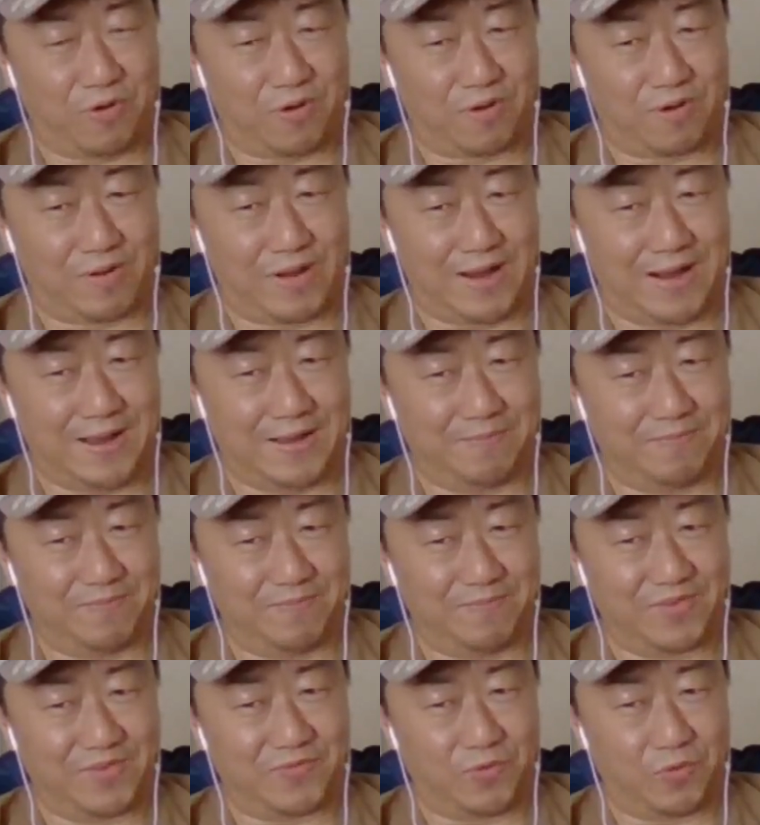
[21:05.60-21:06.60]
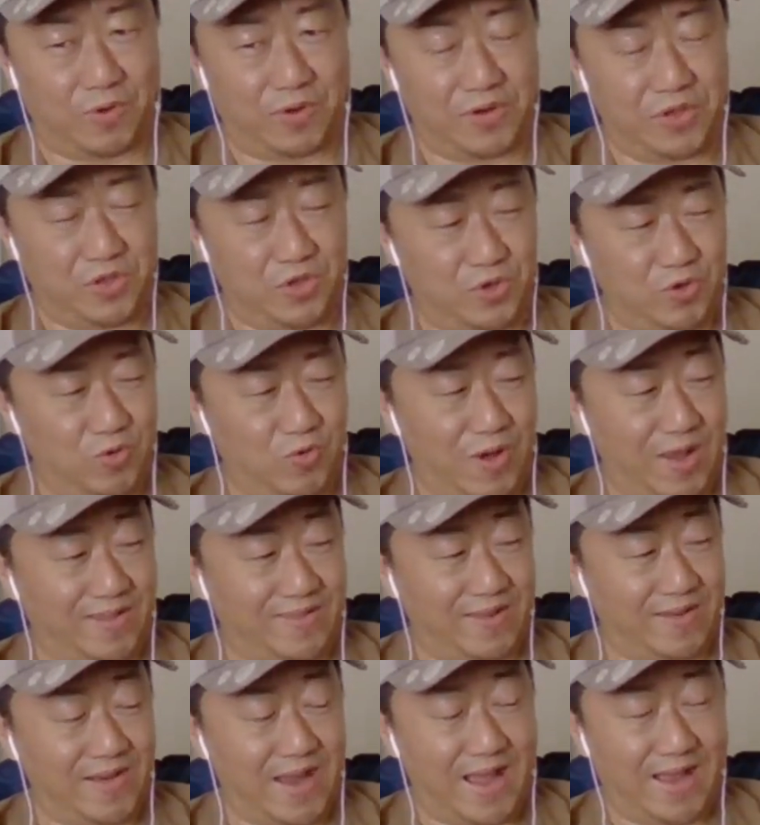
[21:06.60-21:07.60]
for you
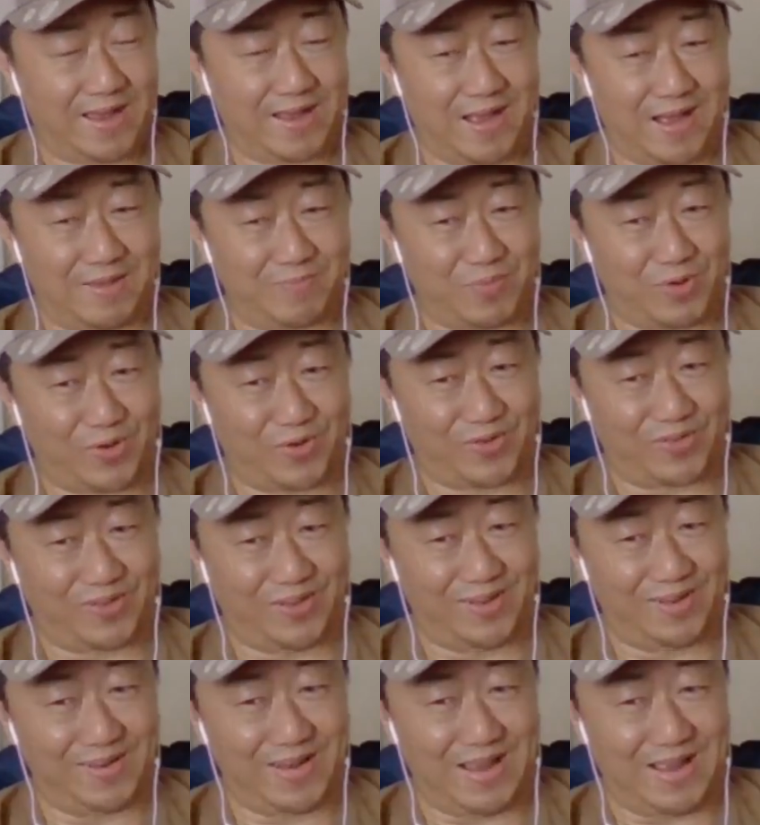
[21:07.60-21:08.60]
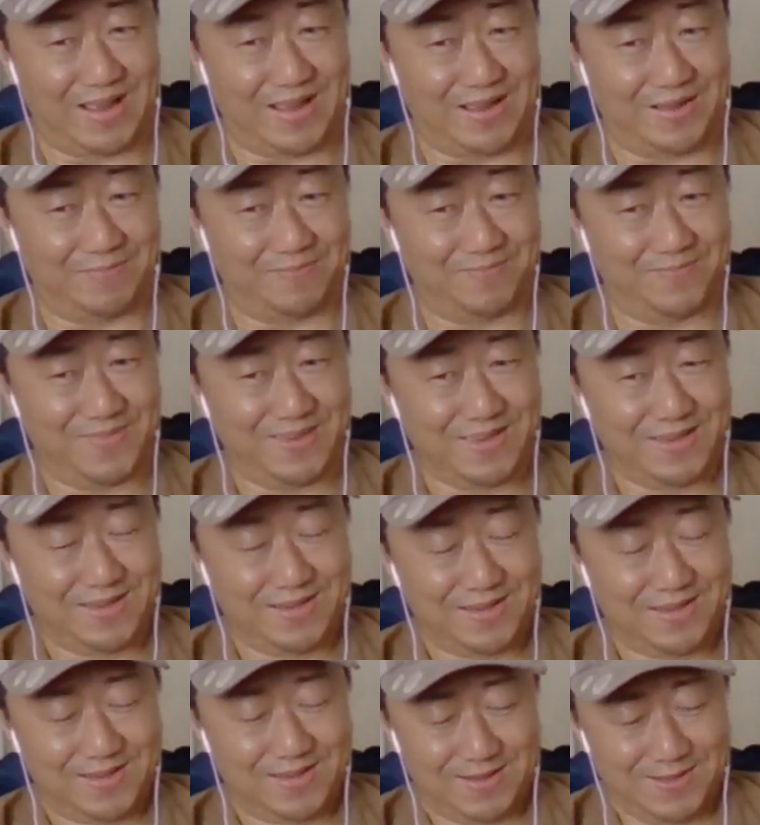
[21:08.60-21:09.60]
as a Nikon person.
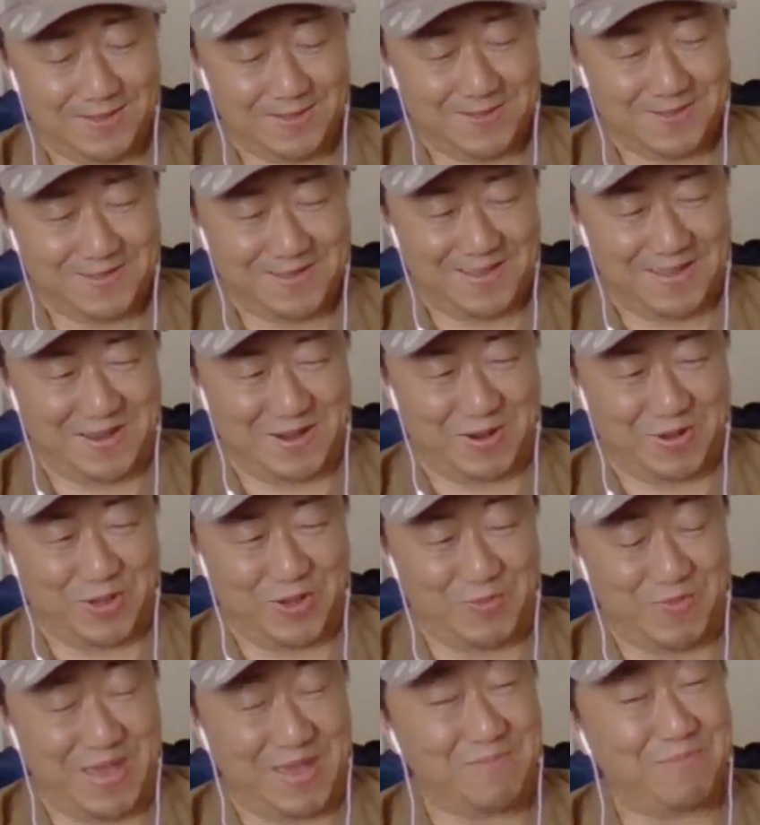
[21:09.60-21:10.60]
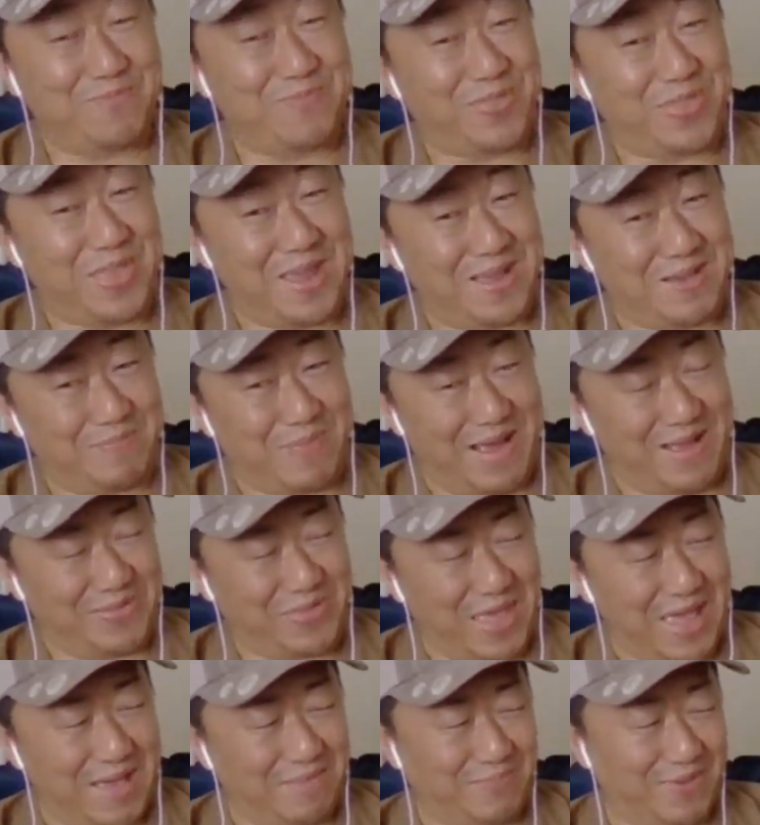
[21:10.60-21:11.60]
You may think
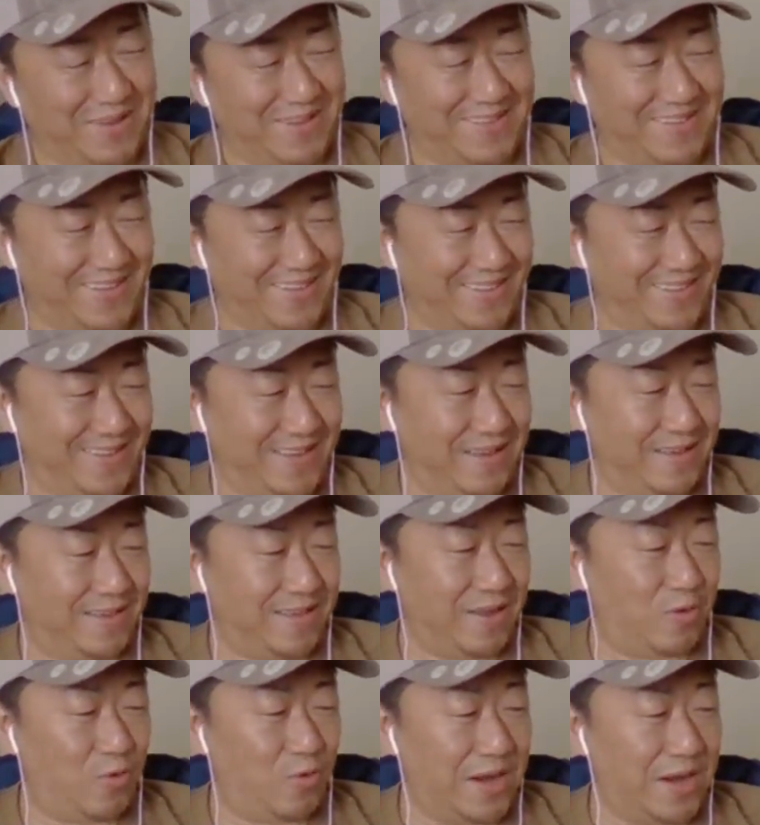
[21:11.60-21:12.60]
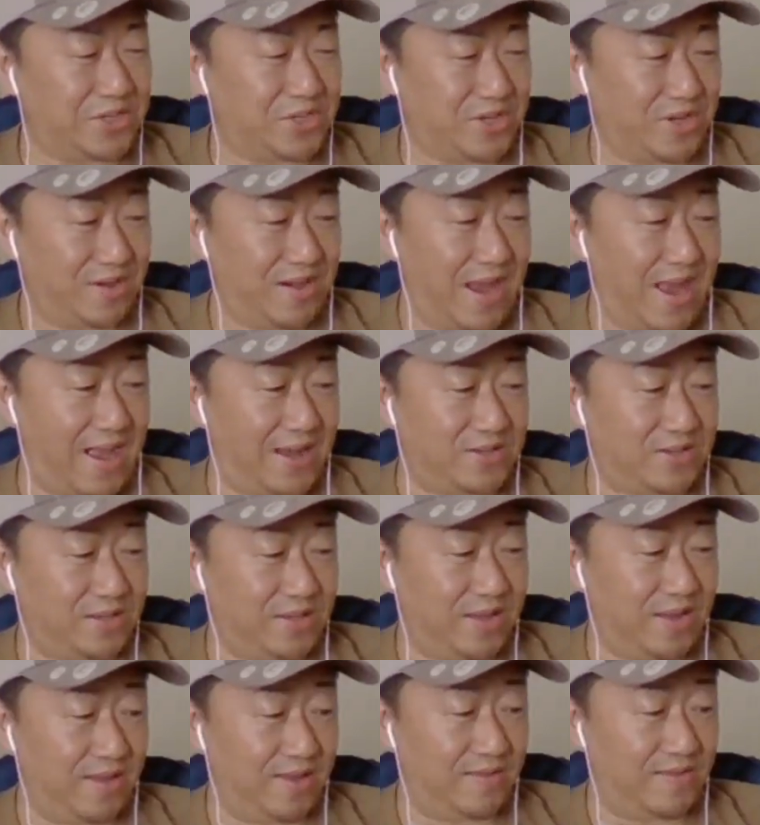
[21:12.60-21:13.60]
about that, but so the question
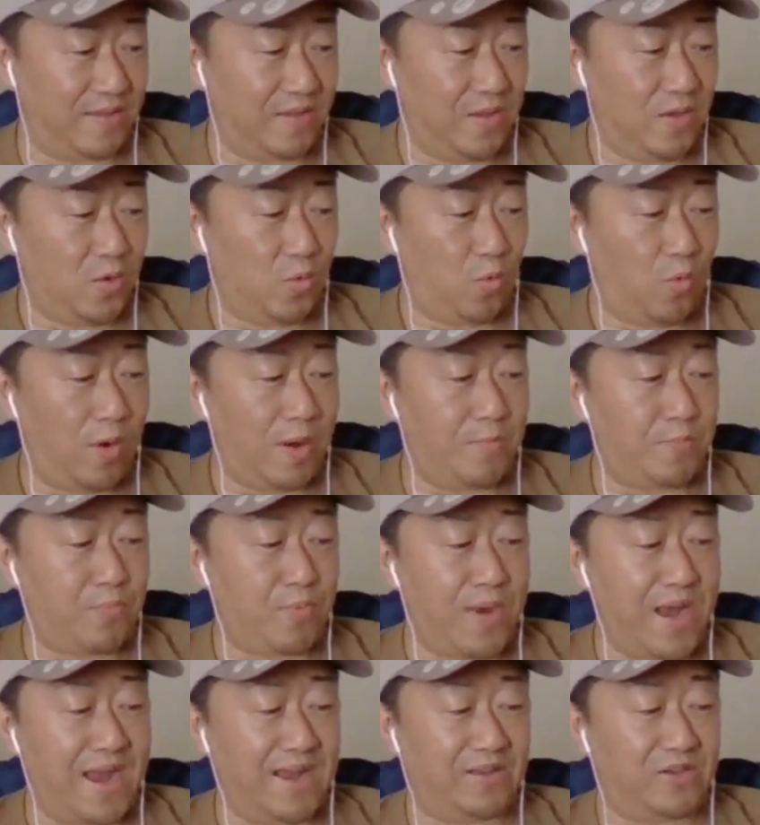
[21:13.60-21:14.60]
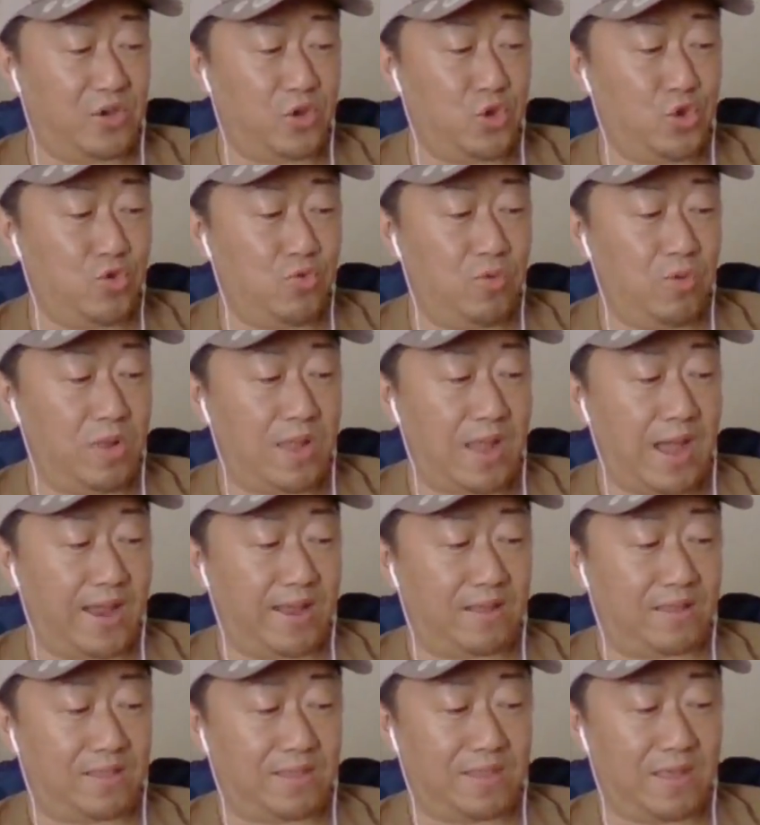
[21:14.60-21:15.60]
actually is, what brand do you
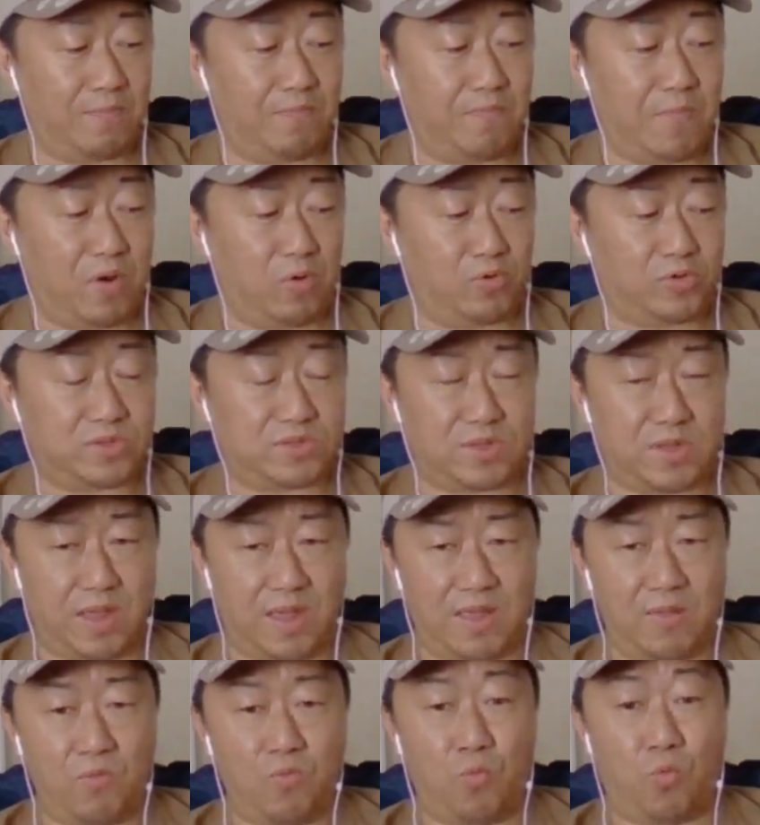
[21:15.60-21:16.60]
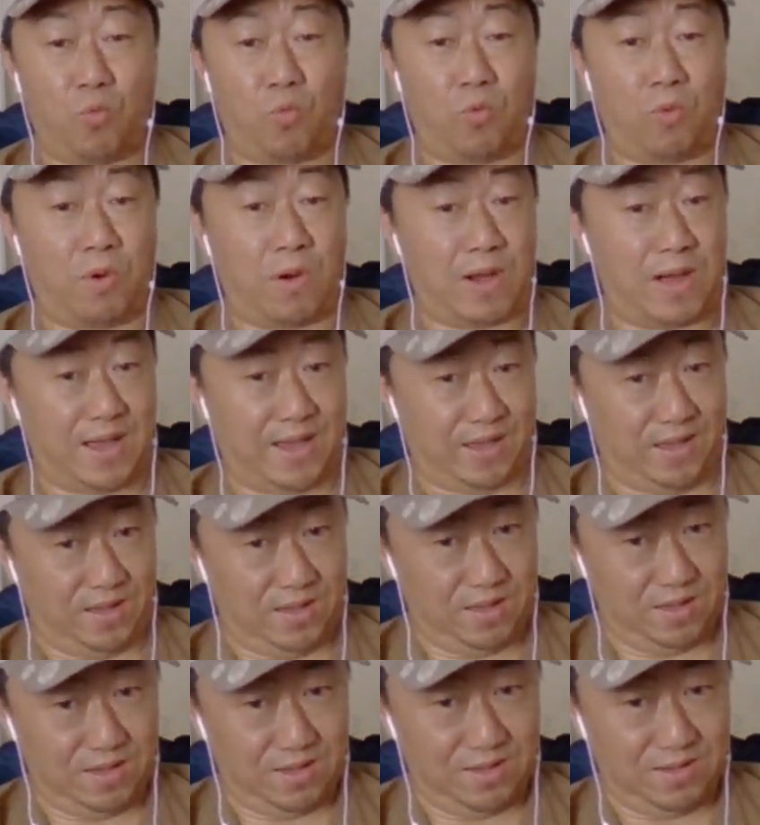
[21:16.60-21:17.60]
like the most and
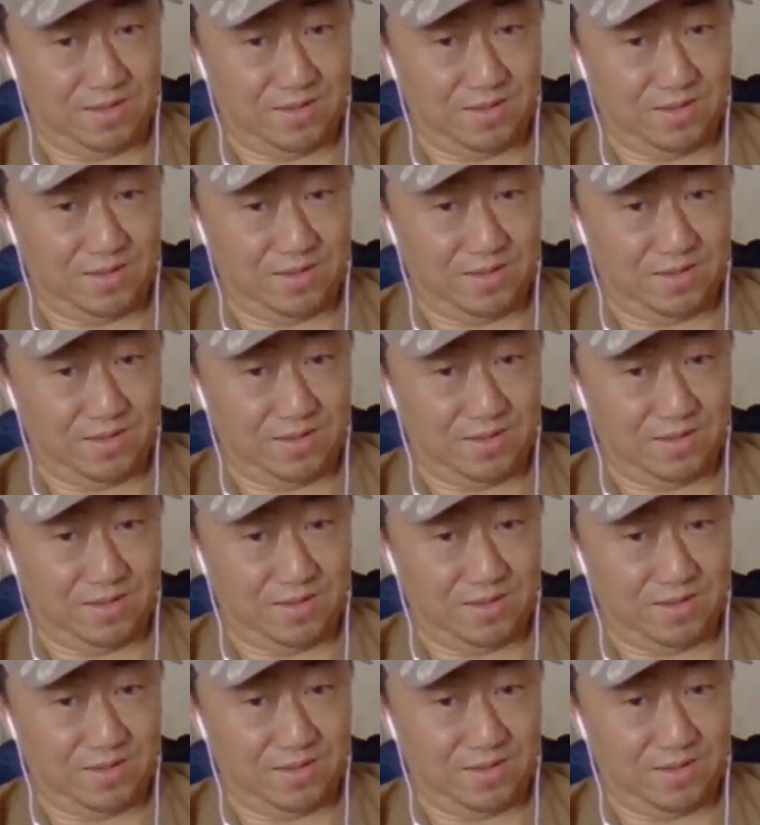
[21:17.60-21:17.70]
why?